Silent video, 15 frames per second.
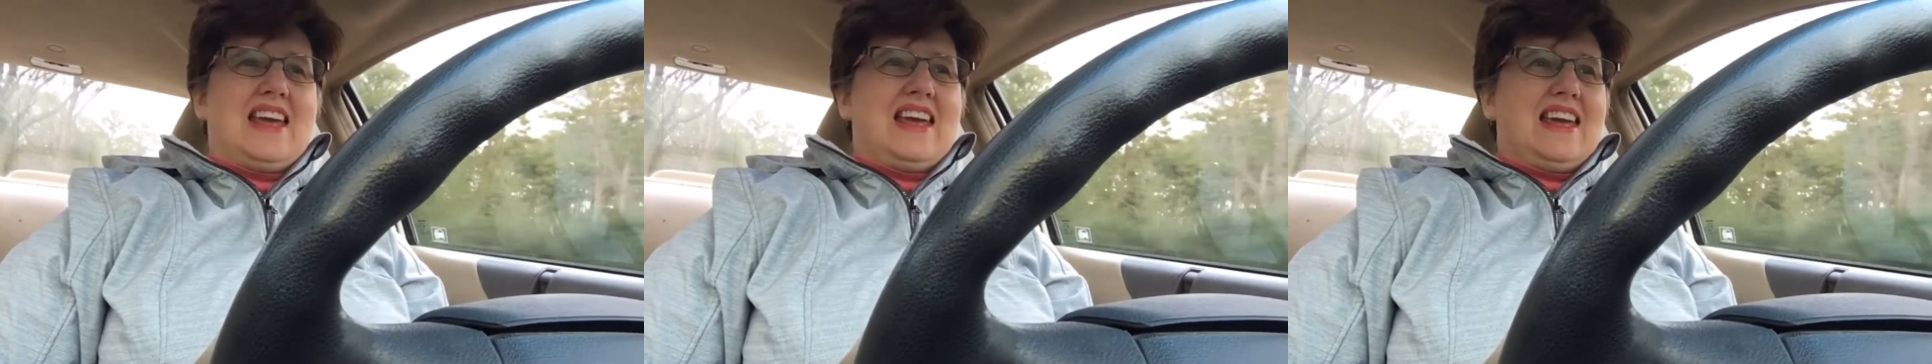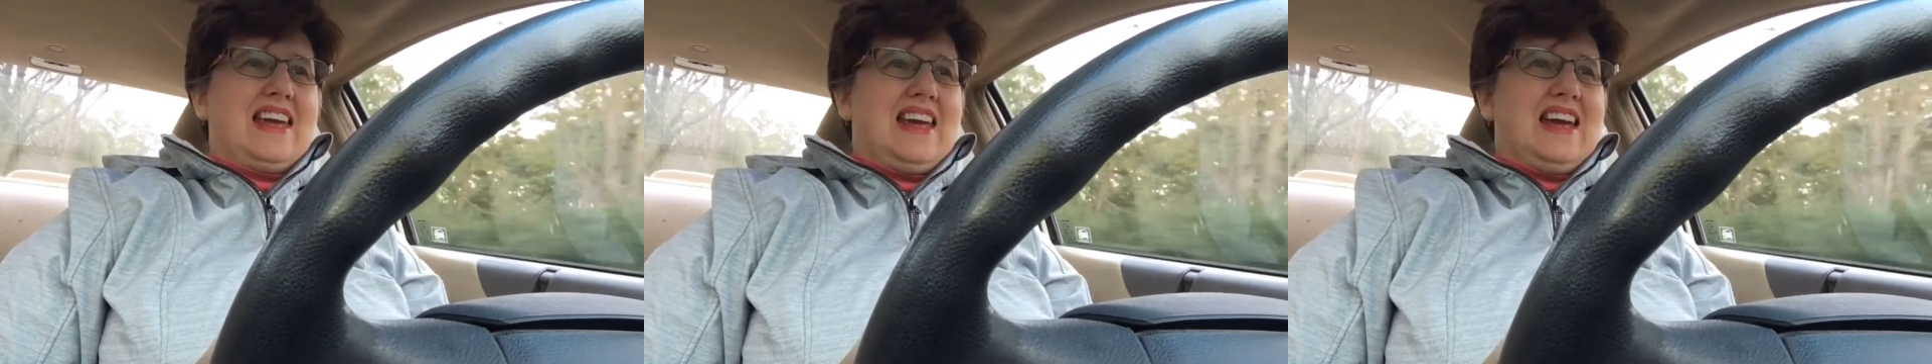
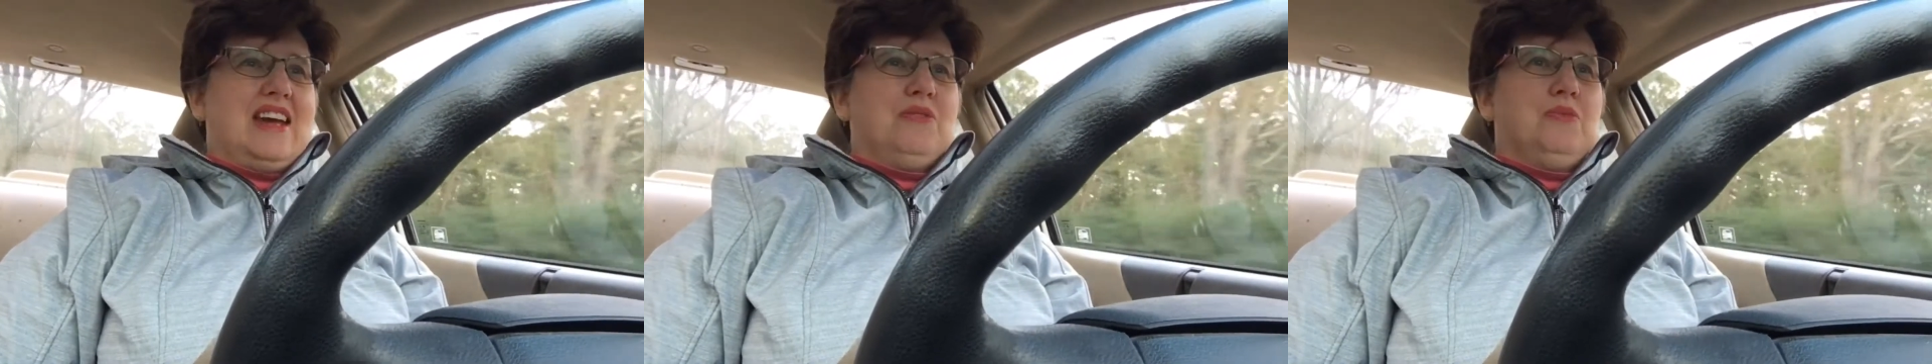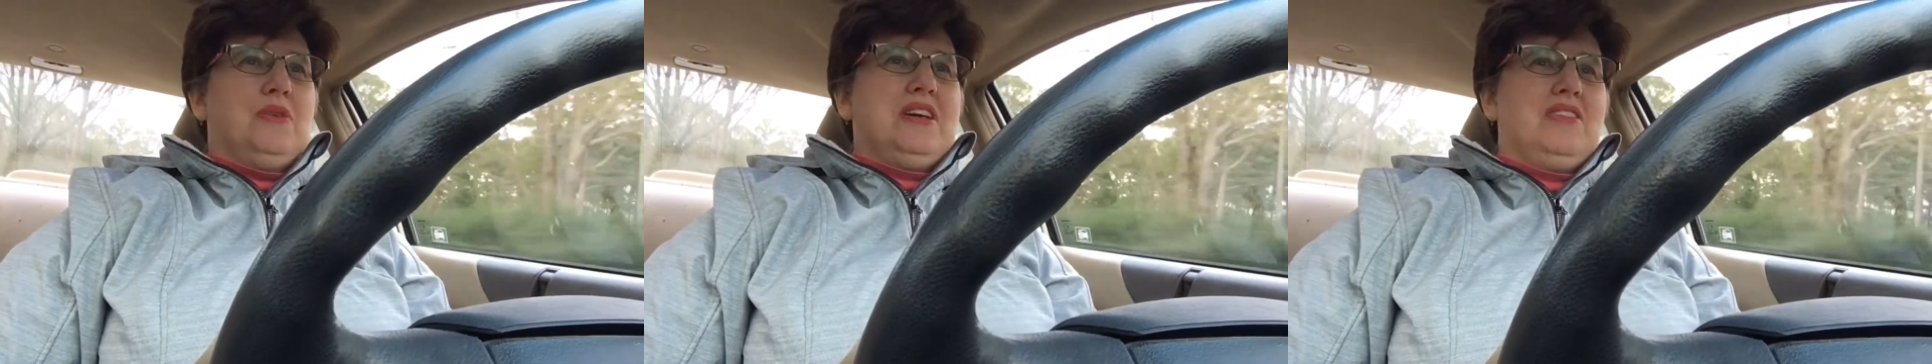
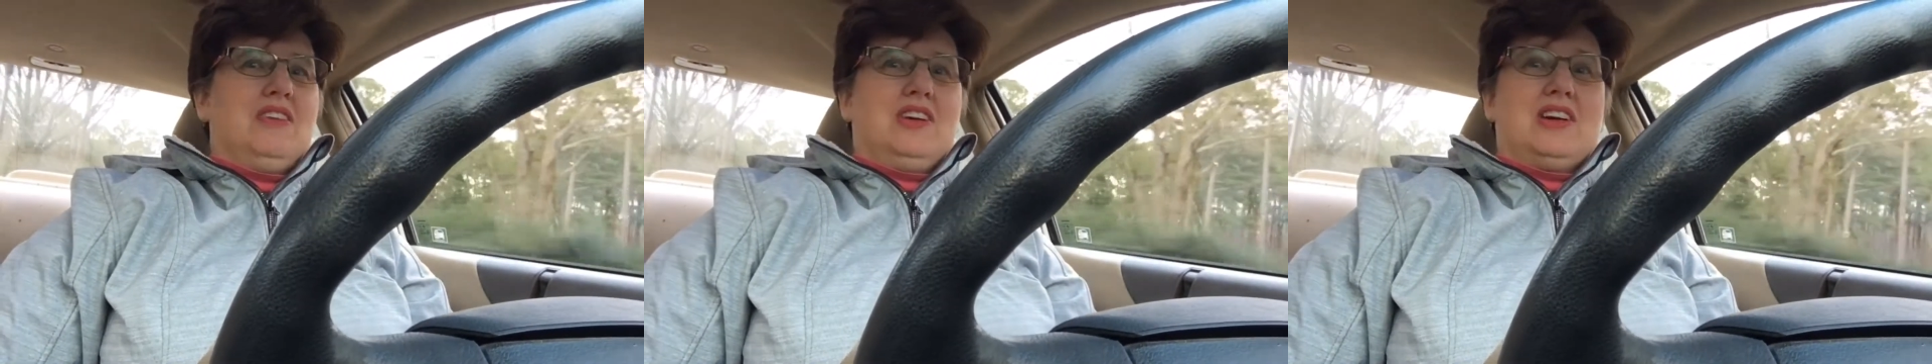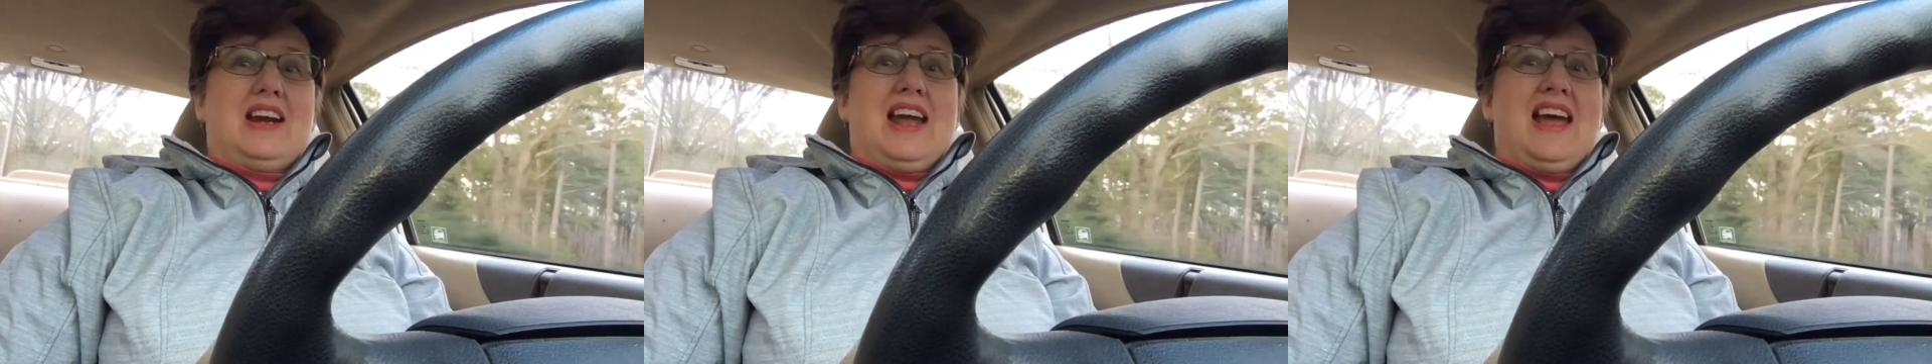and we
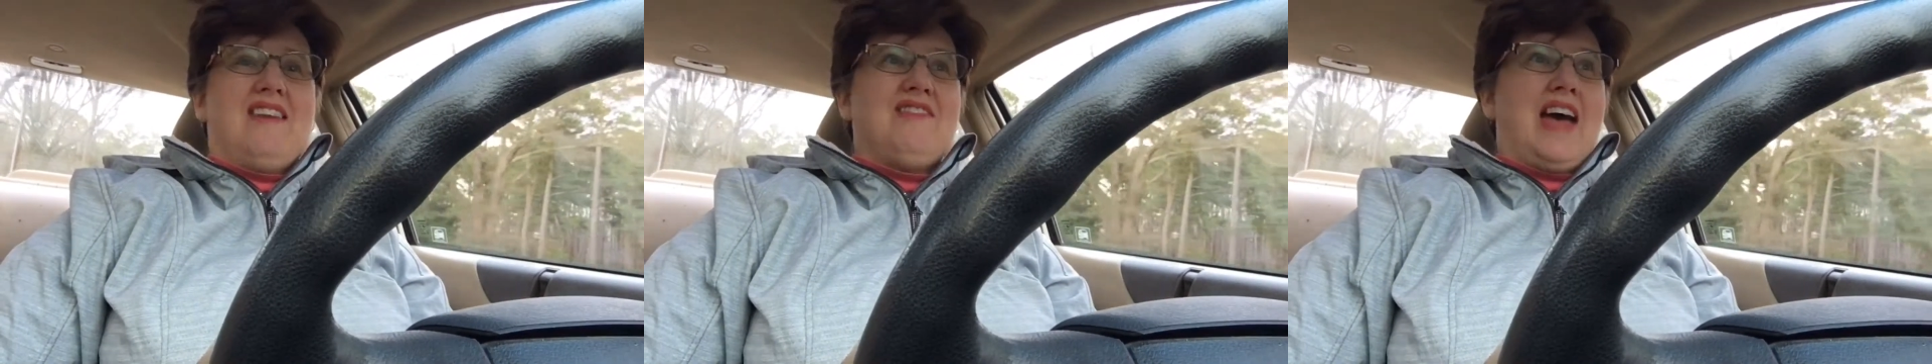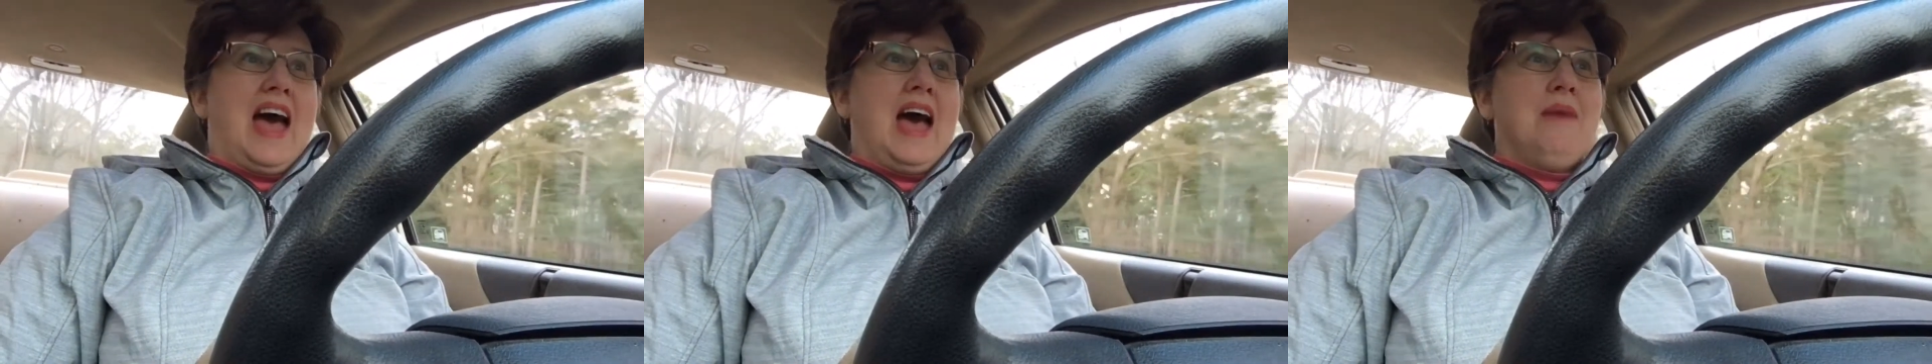are going to
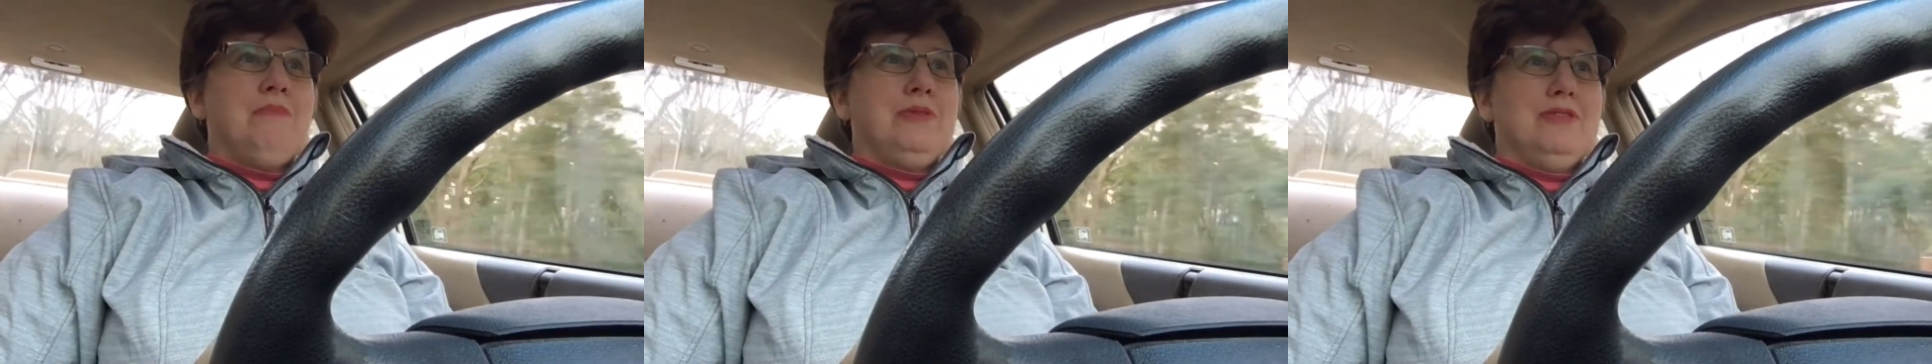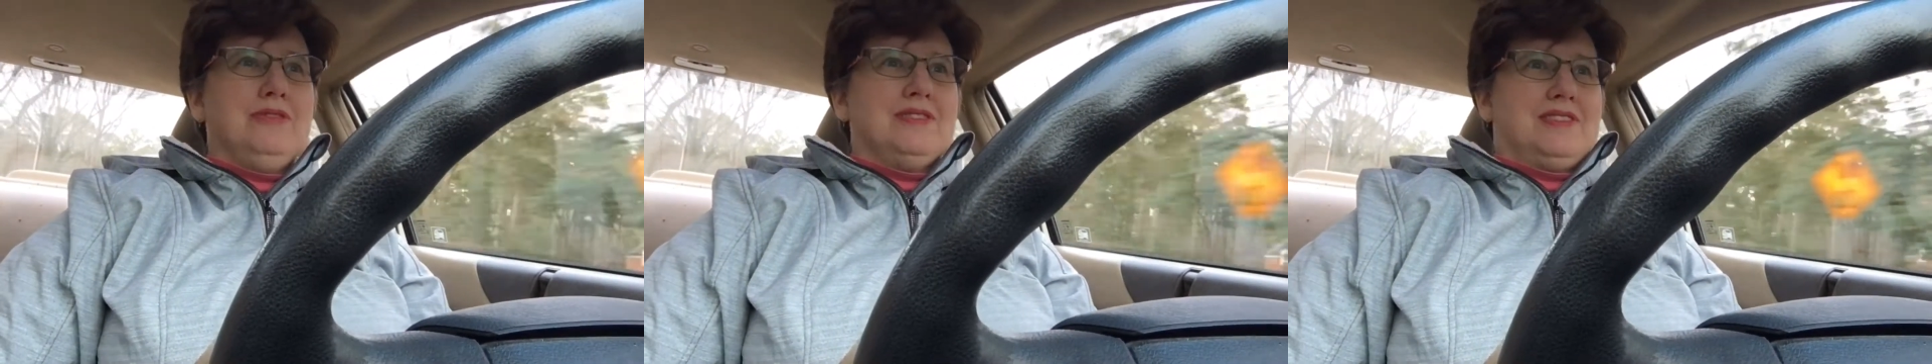have
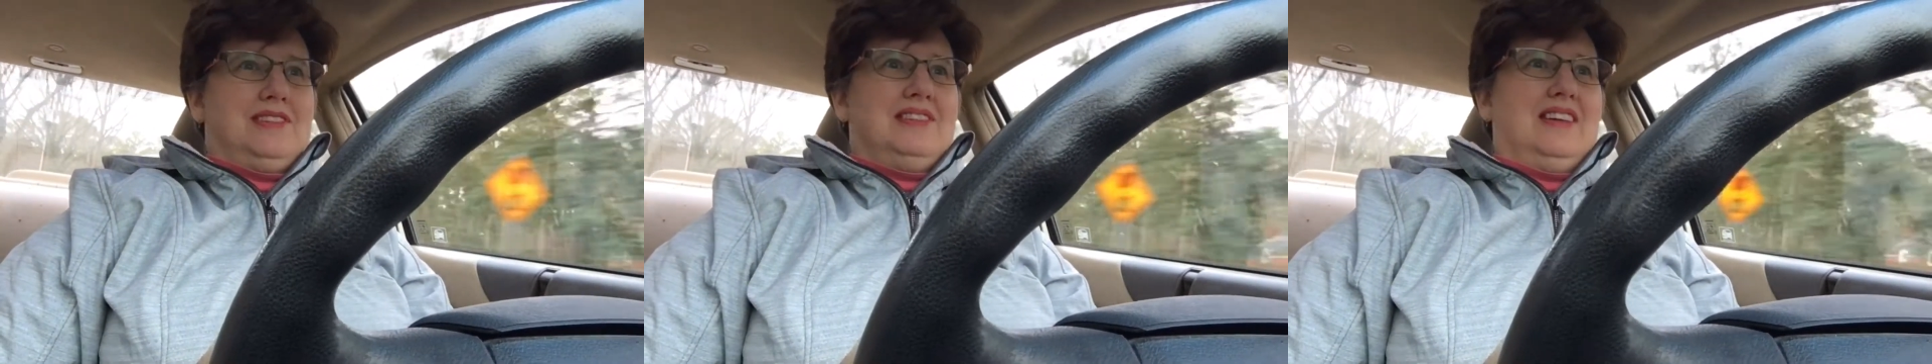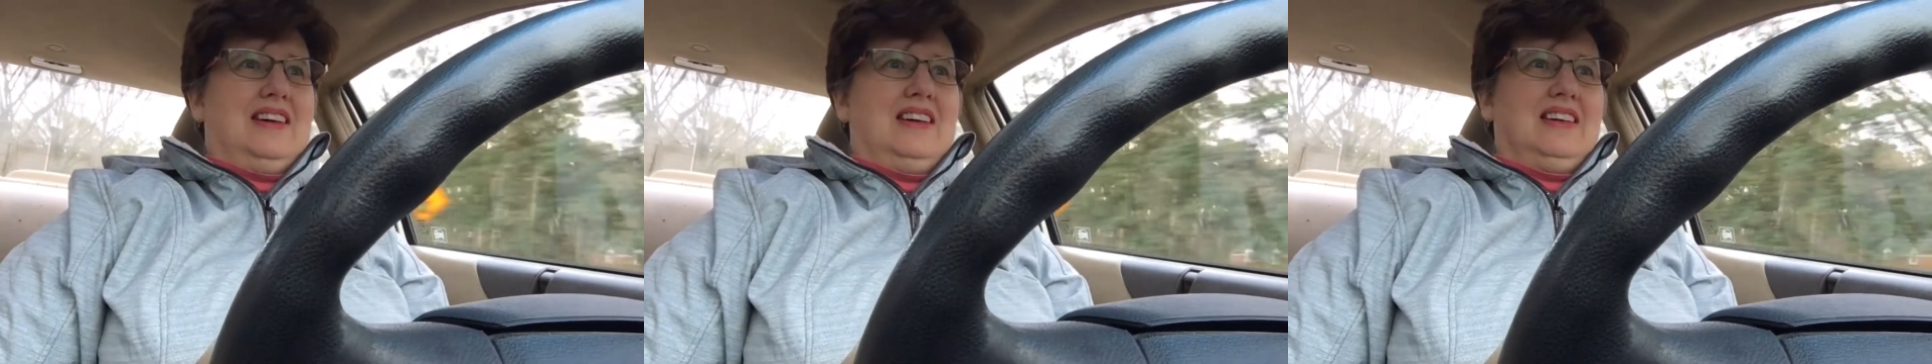Apples
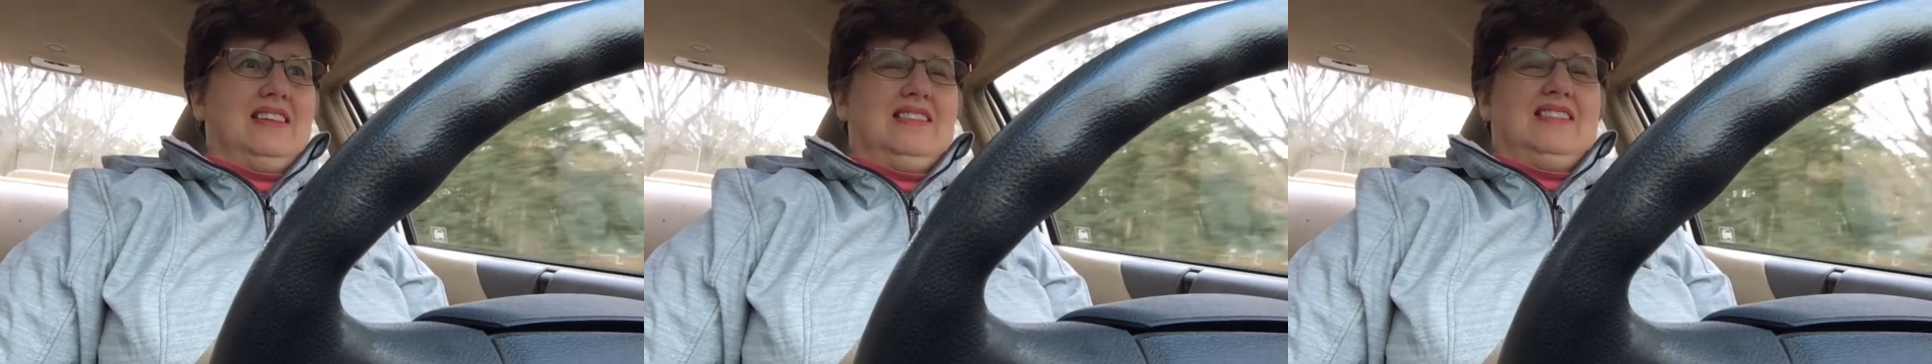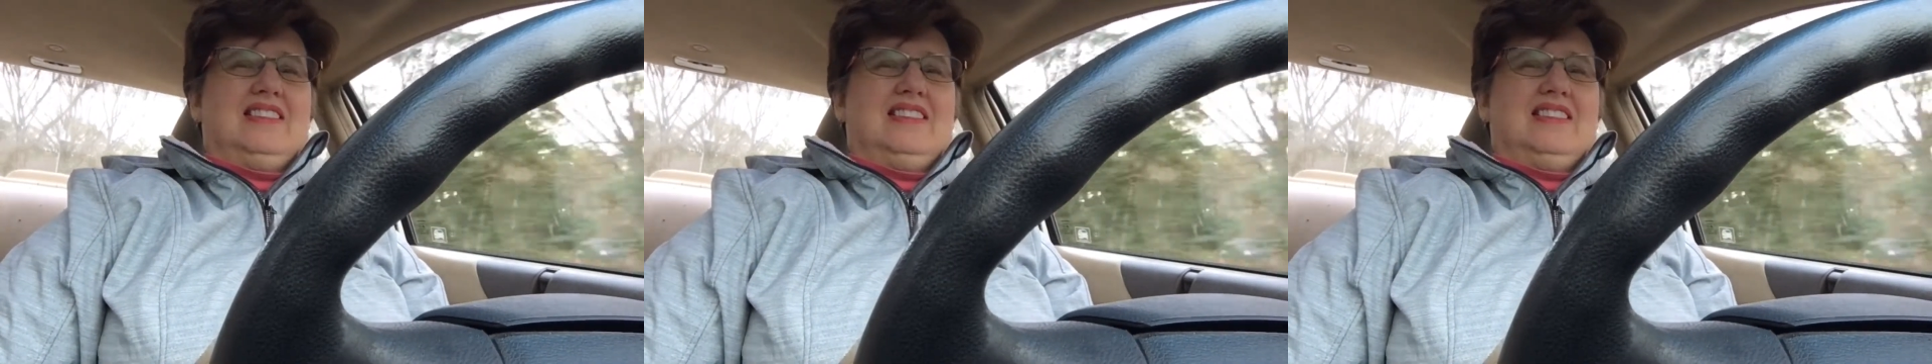Night.